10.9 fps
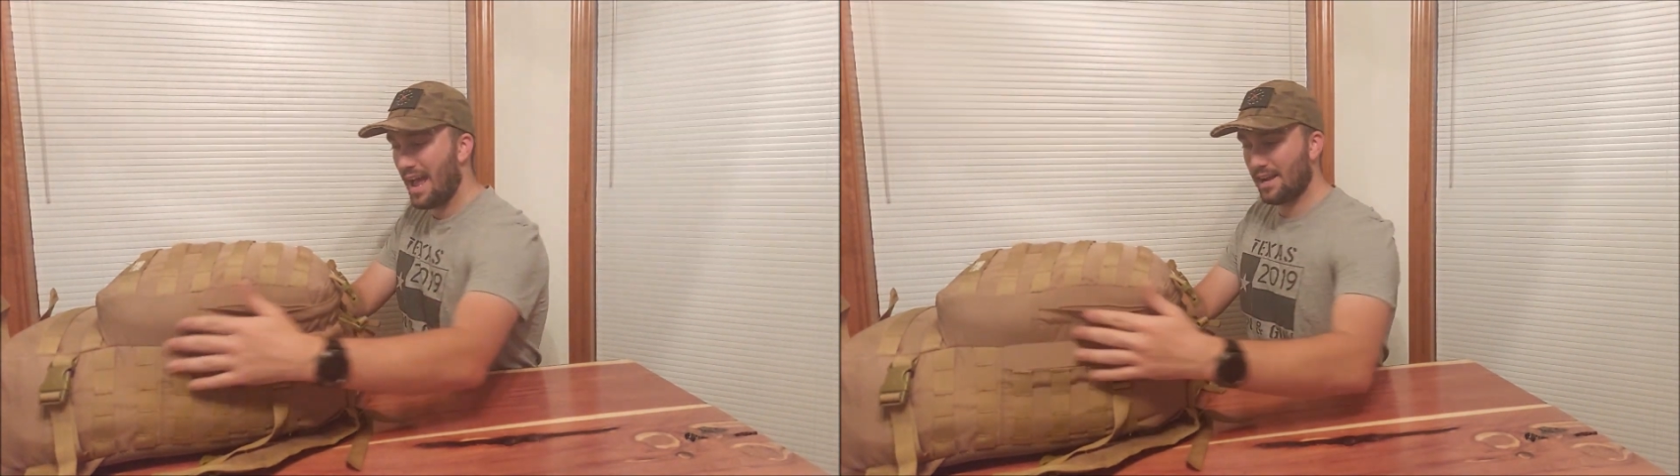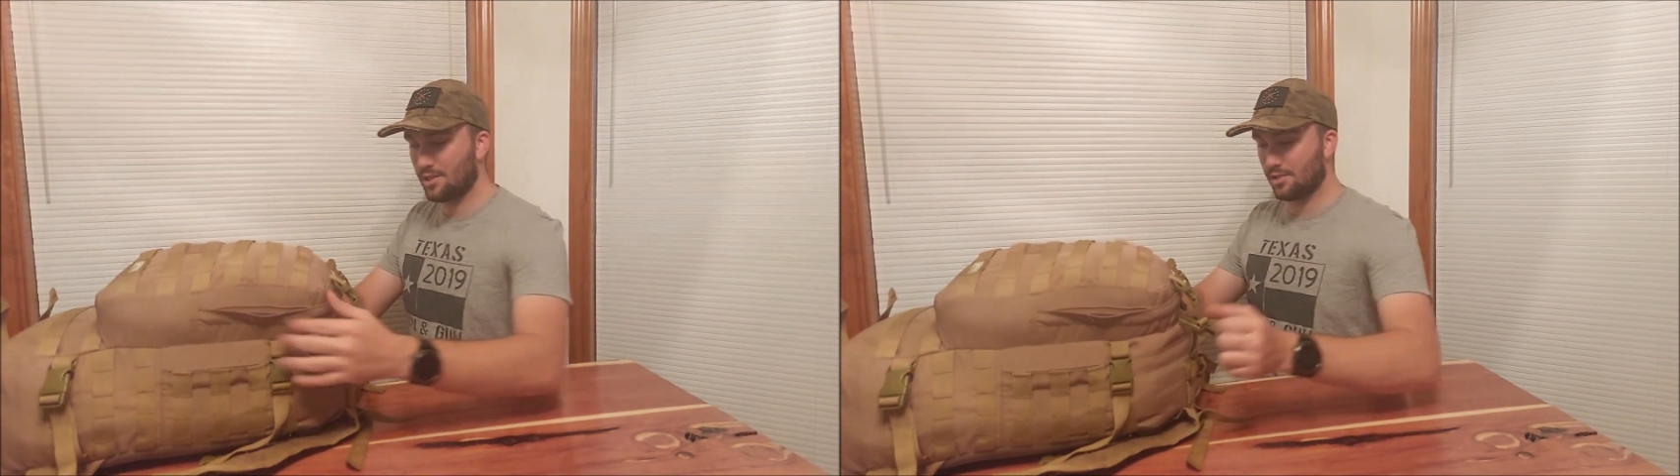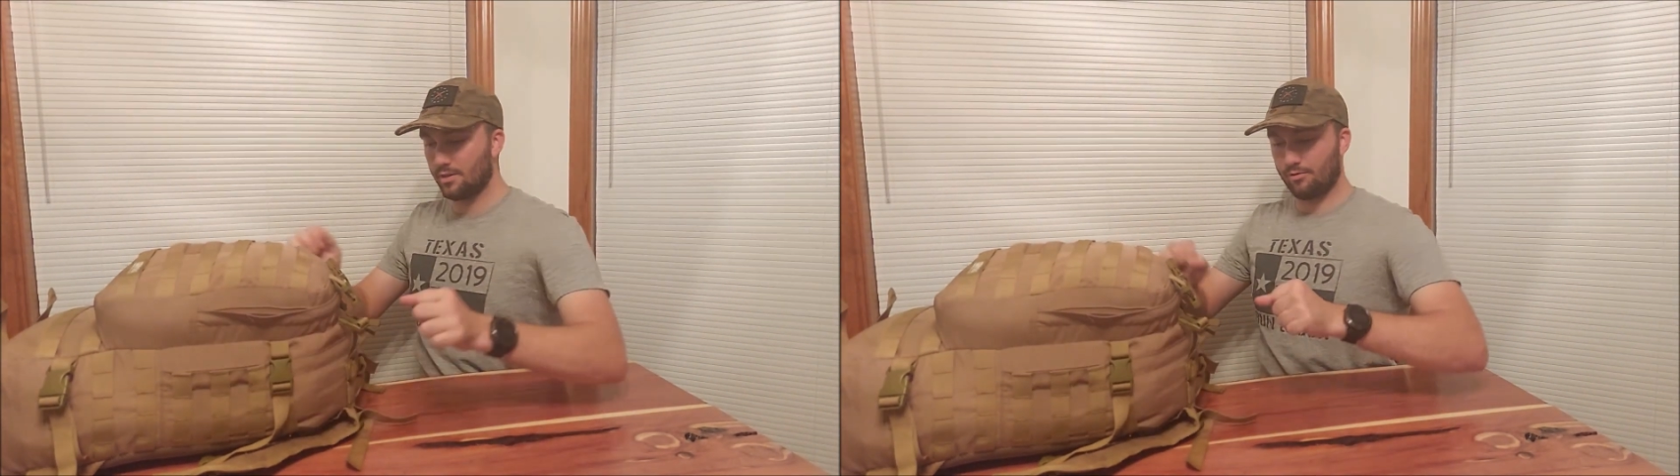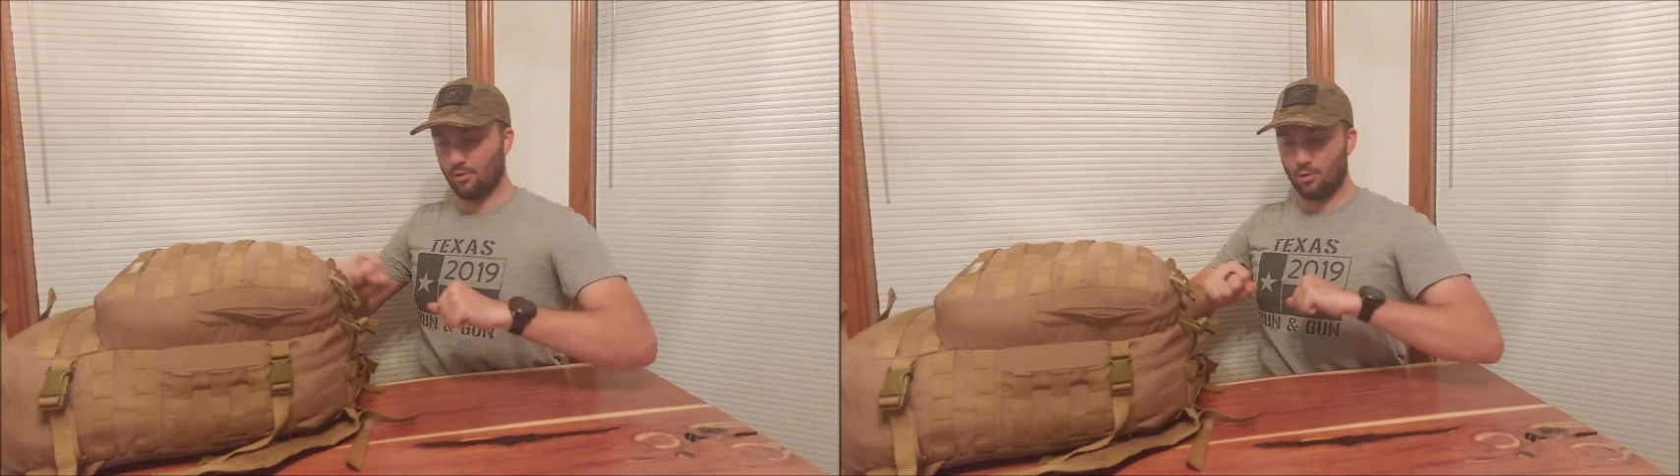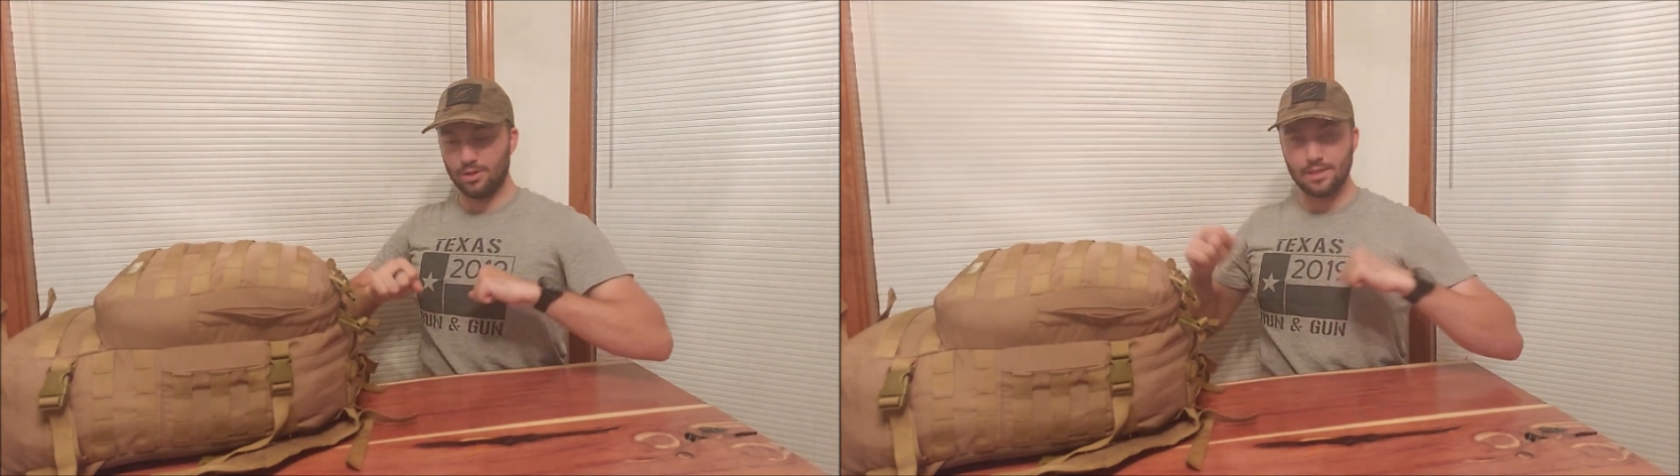excellent
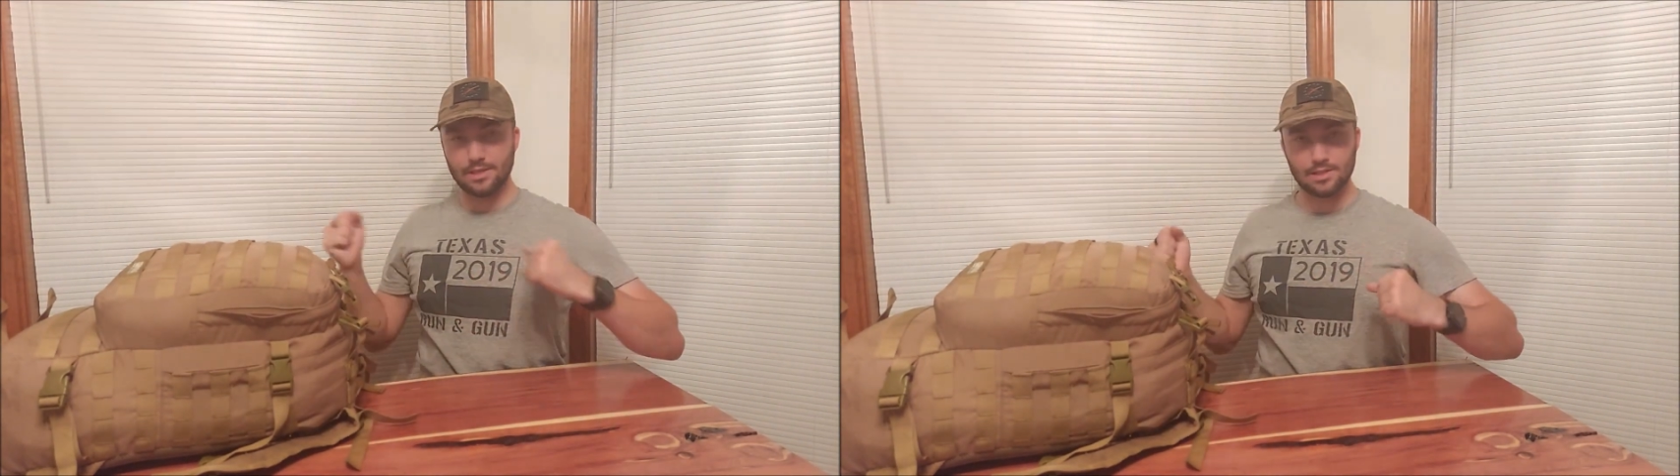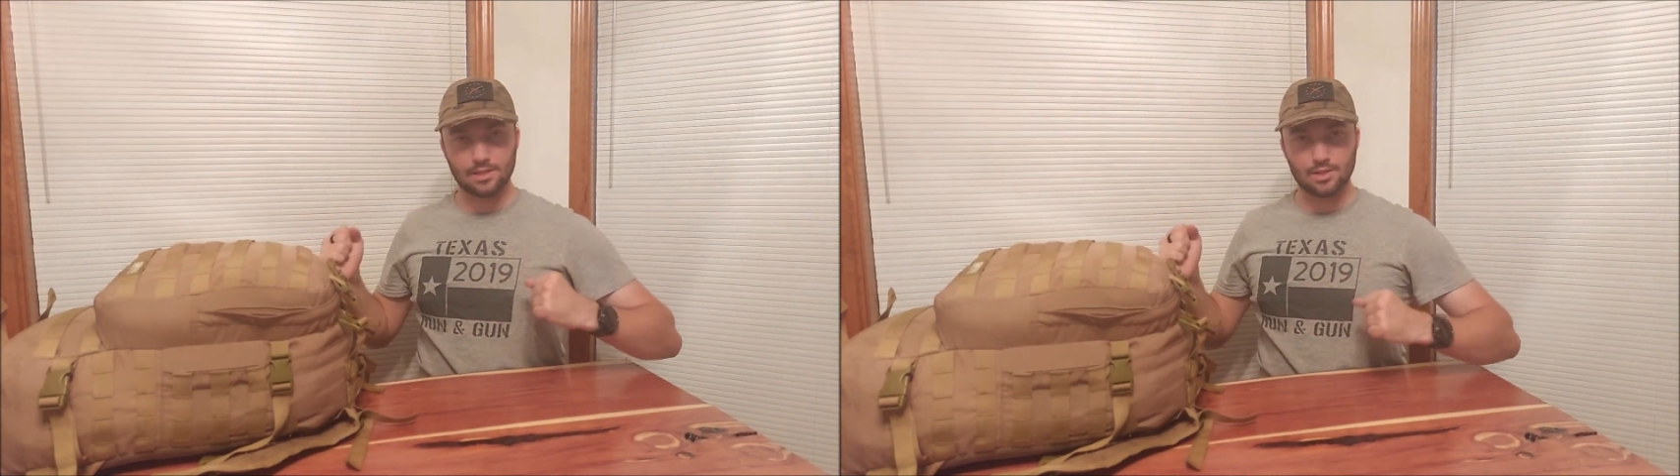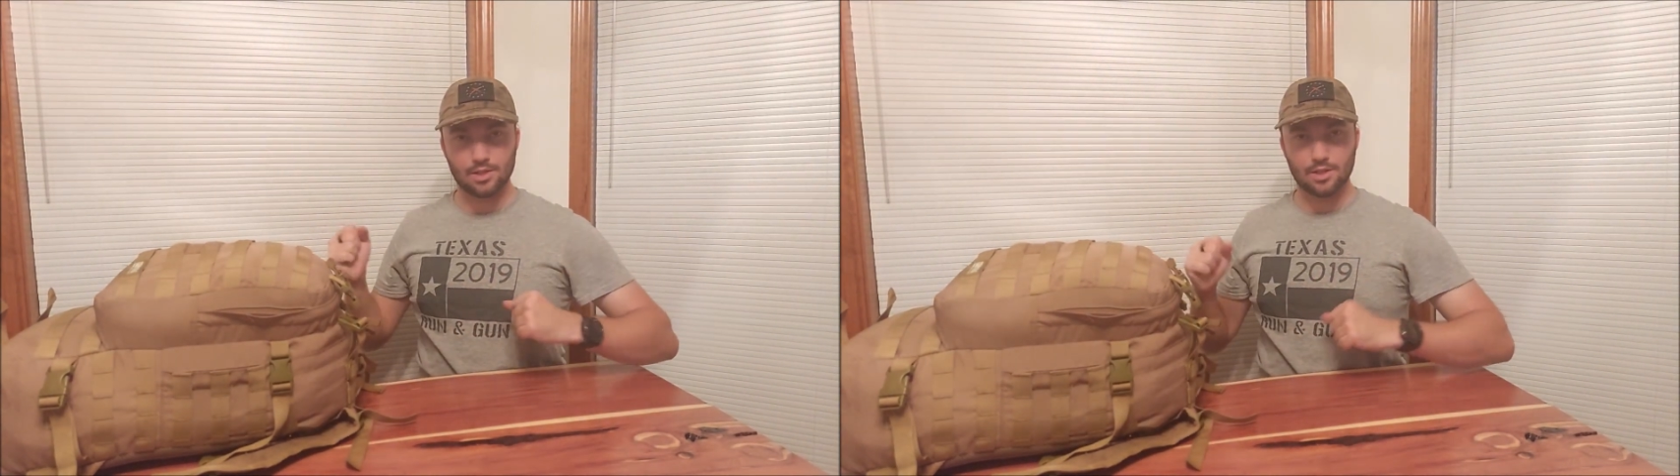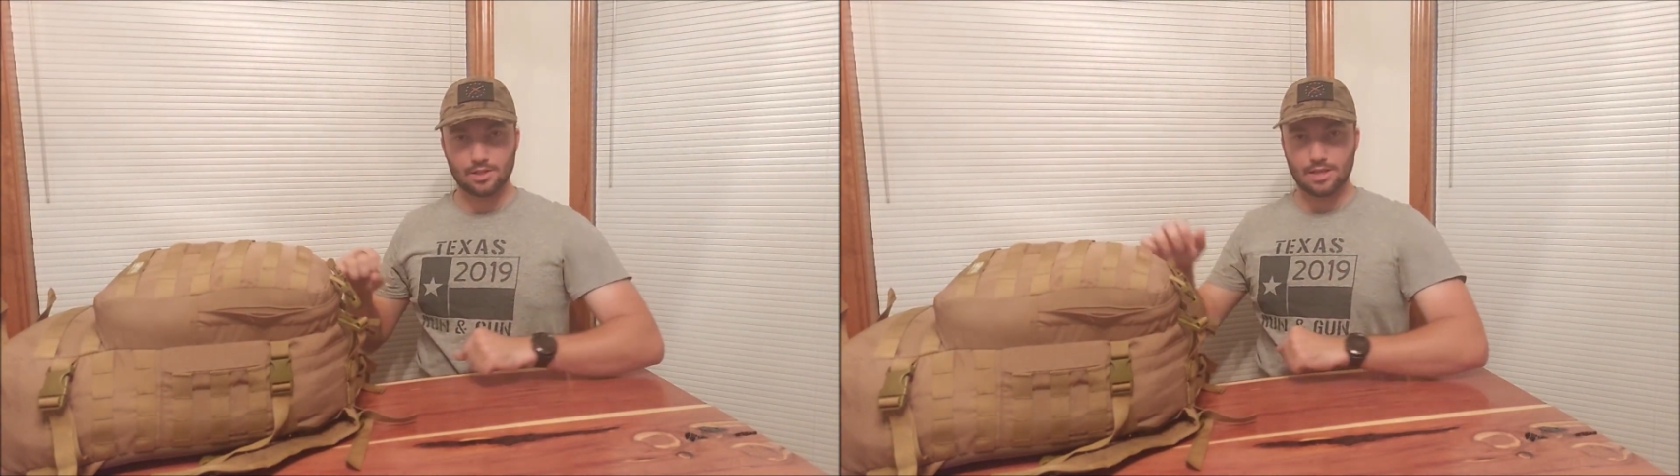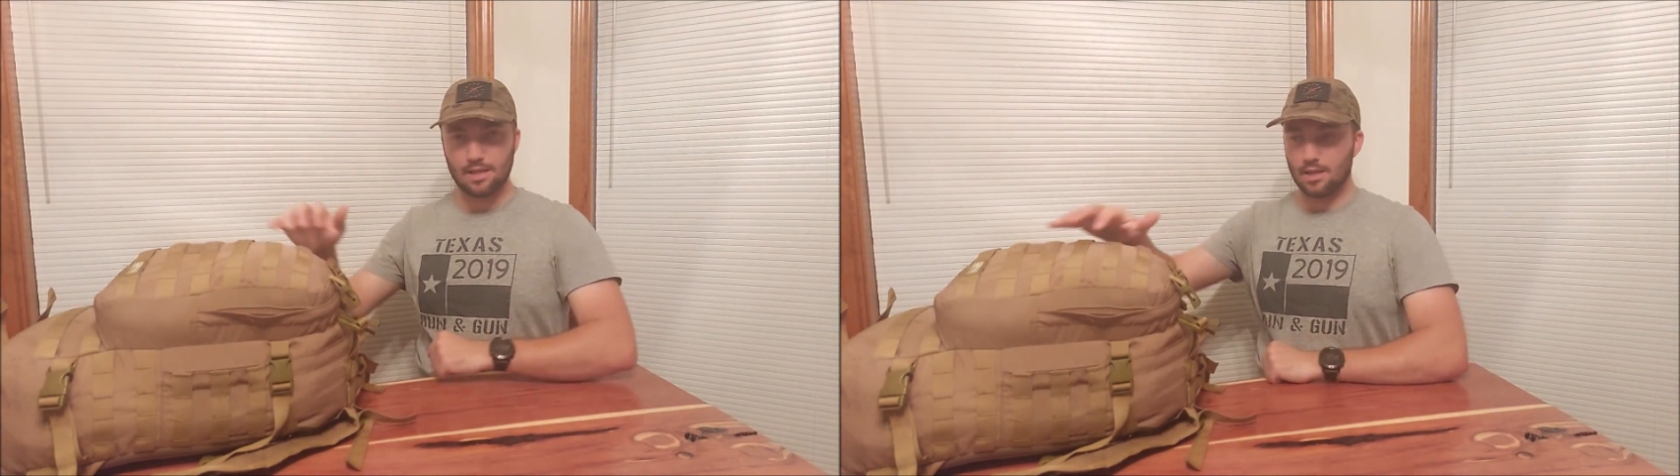for really cinching the
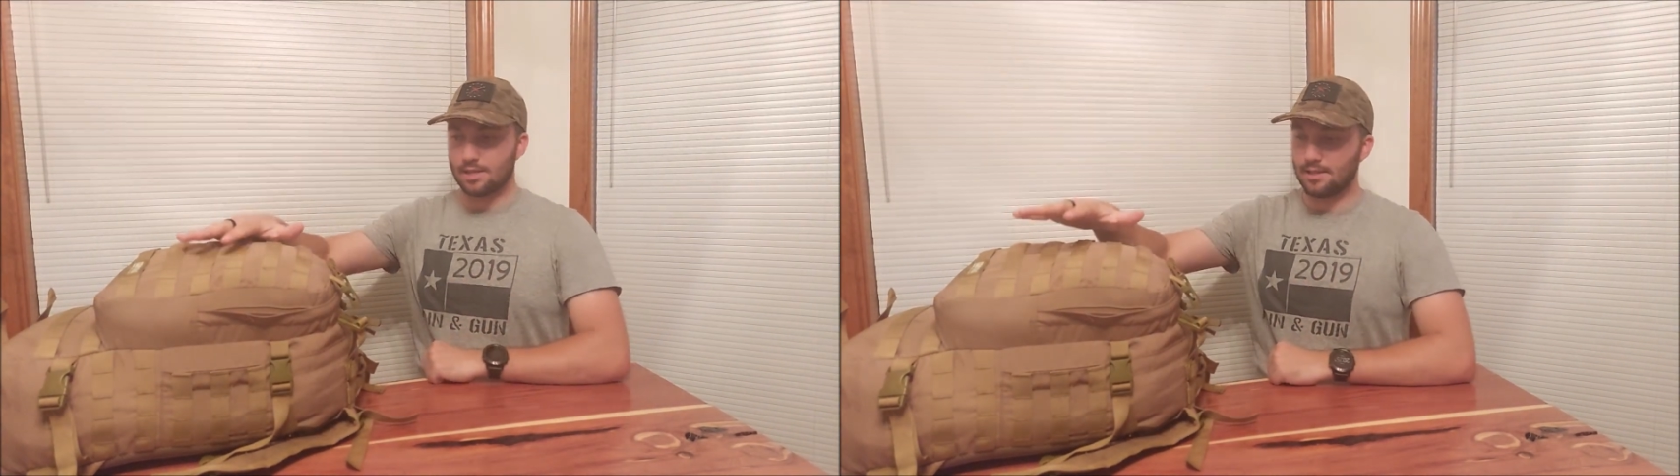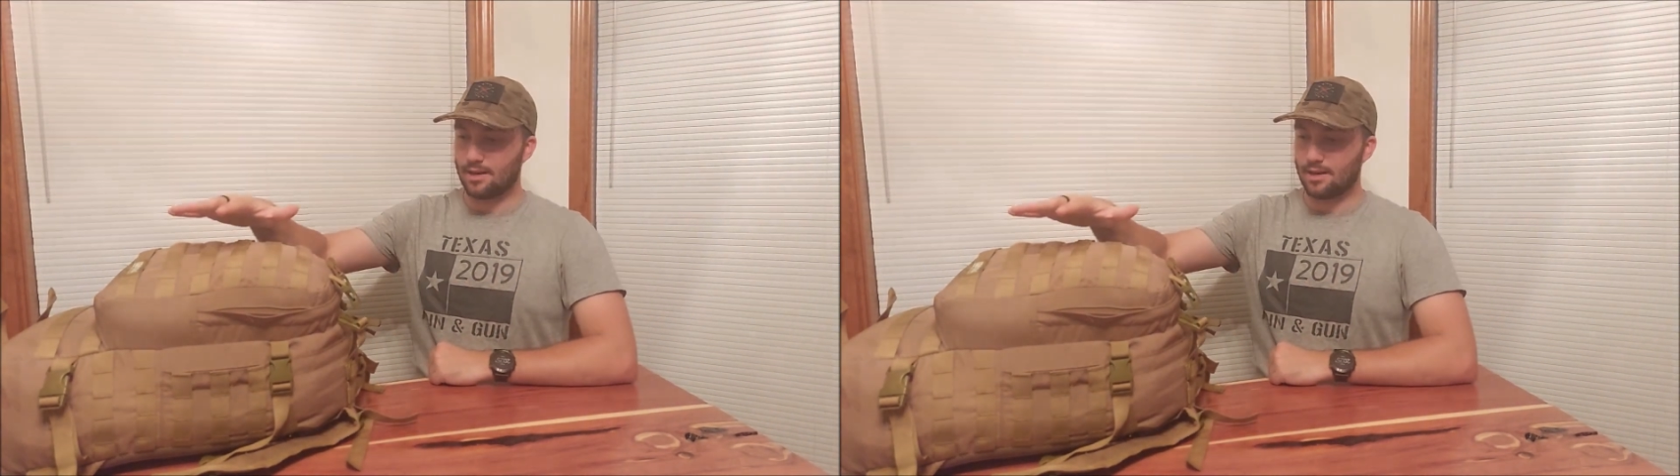daylights